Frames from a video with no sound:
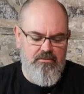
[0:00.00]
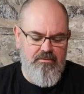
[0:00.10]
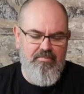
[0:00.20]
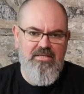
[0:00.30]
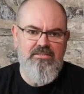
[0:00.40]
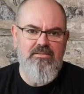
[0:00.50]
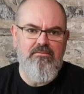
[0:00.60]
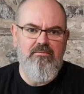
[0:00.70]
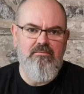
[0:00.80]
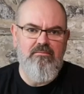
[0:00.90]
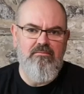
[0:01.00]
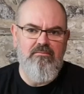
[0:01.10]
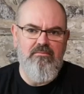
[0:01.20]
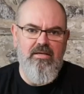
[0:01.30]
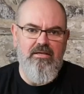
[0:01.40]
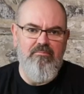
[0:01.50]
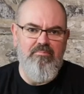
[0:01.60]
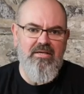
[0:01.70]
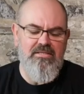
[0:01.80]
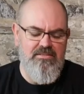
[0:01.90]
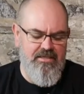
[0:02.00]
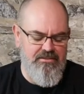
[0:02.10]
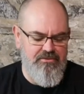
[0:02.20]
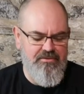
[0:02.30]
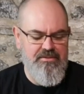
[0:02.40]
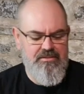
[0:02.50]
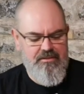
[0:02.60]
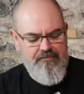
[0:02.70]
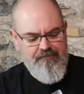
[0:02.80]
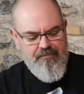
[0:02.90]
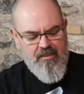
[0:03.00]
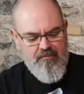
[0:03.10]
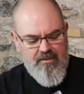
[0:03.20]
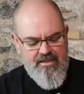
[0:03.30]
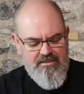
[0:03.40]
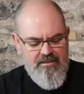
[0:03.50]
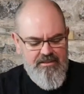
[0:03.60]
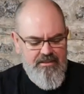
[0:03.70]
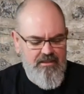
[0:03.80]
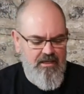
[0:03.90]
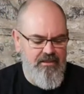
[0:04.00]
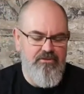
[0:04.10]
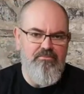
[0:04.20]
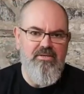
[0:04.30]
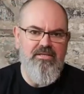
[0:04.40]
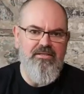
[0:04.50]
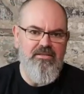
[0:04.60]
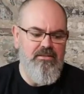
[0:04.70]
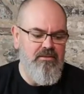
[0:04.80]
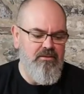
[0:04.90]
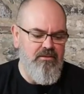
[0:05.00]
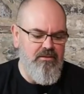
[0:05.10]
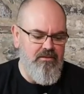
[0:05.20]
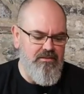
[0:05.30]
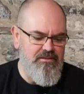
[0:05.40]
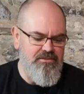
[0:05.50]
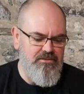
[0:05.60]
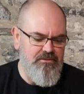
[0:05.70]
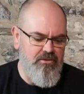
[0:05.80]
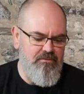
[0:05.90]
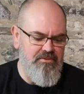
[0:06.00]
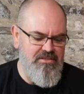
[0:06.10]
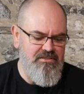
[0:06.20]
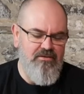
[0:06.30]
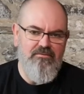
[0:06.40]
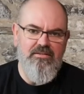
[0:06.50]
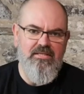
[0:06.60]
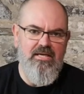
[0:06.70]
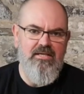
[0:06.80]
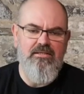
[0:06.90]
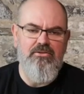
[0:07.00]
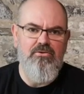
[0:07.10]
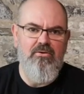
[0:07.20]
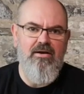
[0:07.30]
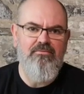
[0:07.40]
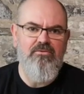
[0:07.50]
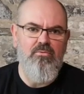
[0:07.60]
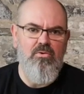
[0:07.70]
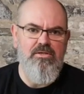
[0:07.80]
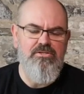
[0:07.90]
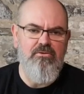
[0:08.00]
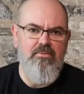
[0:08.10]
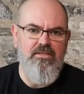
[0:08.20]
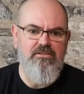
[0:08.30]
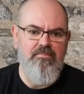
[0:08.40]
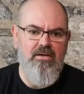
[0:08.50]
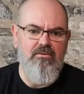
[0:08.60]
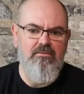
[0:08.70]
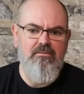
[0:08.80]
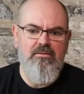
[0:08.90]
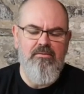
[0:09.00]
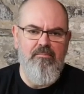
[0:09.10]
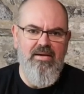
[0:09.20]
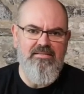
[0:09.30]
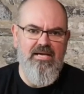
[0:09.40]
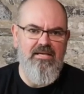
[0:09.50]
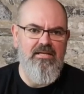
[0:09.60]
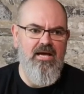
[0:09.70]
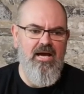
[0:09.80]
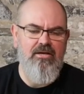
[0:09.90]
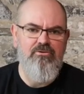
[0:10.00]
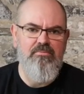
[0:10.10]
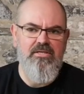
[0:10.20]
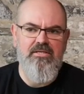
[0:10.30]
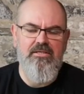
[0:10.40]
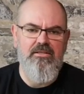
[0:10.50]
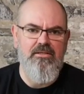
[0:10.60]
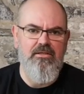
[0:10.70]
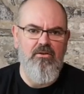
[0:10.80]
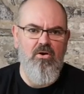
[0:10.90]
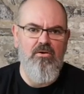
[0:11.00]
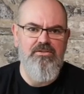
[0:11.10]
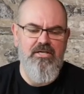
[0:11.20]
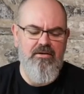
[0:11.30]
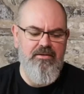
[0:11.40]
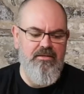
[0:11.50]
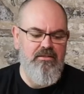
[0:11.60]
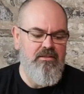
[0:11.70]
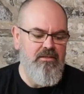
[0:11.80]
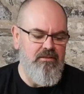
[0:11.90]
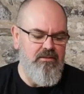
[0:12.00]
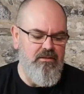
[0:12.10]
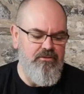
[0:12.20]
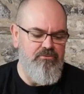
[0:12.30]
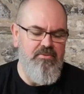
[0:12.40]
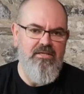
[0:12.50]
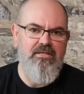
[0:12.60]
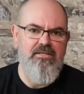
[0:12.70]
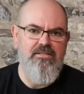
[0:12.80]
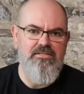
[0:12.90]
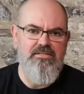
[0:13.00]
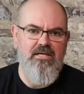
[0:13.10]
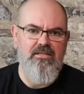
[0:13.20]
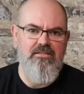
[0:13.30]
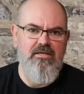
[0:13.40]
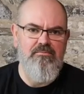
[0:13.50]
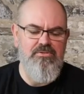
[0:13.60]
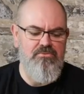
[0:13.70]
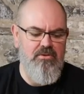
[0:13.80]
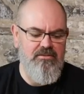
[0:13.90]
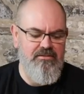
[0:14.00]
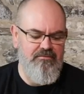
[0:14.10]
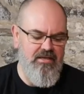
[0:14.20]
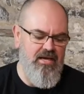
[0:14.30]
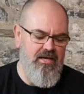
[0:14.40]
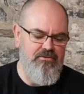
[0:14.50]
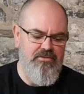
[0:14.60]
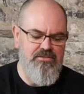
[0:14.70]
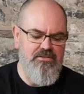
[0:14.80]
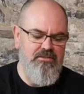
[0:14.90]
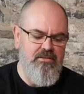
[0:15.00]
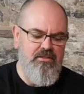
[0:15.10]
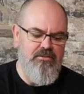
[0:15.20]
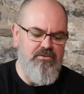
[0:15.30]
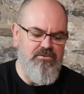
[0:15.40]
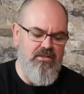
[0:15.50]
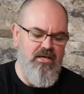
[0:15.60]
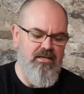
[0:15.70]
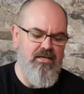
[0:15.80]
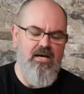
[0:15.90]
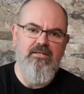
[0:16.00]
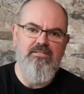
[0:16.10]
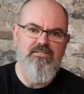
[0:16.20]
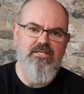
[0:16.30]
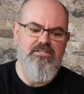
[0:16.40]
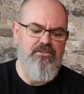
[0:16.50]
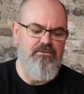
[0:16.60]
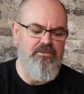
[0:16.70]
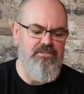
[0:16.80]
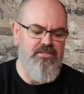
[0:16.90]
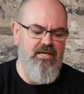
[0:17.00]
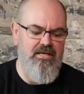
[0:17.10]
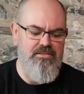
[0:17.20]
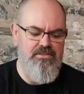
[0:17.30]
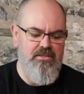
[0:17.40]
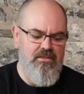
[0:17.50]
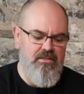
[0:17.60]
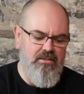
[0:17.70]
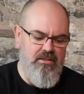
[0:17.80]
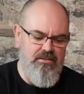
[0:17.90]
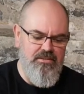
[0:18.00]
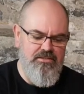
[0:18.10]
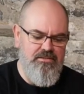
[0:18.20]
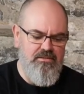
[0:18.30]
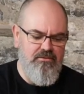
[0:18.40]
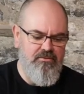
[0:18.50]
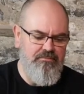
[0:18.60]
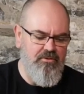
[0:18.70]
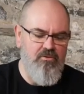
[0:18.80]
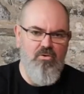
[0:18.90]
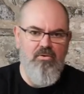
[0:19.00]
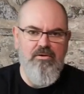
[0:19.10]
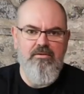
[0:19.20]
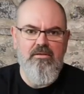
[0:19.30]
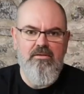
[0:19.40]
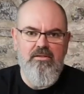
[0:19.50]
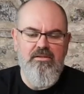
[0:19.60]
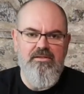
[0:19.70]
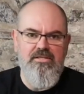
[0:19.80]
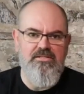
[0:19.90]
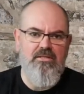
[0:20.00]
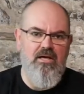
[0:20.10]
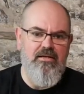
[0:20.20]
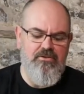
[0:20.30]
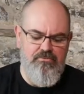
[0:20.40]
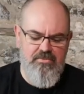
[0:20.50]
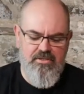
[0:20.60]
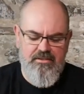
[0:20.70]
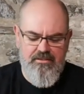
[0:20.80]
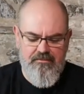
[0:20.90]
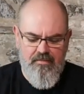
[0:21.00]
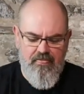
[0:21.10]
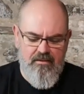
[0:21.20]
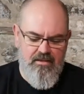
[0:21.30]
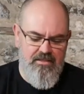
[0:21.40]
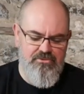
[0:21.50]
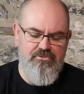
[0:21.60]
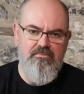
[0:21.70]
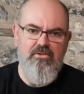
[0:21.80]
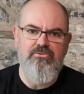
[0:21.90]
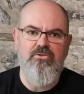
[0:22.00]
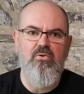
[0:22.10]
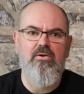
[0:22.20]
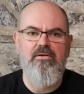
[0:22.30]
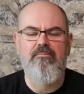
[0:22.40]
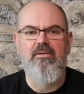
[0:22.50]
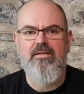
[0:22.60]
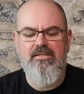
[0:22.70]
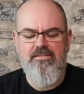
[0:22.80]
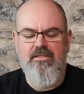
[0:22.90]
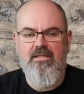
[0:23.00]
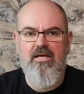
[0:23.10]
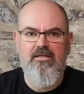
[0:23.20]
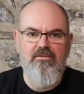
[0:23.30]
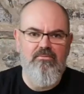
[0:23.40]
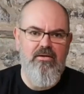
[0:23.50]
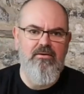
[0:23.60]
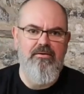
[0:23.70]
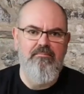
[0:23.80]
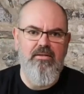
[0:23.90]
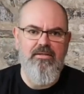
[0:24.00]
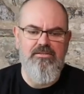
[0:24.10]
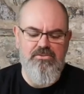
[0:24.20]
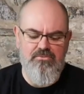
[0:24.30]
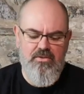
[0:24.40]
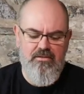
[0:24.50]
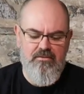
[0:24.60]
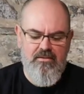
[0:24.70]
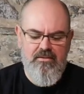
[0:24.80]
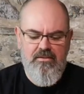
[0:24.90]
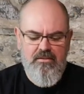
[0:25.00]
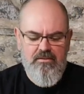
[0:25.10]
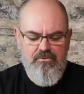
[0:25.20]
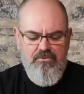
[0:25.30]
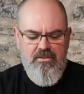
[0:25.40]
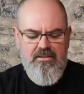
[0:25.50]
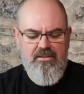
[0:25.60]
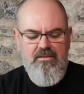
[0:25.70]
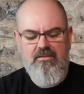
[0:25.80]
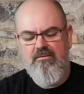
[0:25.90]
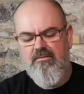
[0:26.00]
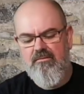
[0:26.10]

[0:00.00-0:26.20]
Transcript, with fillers: the best and biggest answer is plants that need a lot of humidity is going to be self contained and you don't have to worry so much about maintaining high humidity in a large area. Uh, humidity in these deli tubs is relatively high. You can see there's a lot of condensation on the sides. And this cryptocoryne needs a lot of humidity, as do most aquarium plants and a lot of terrarium plants as well. You can get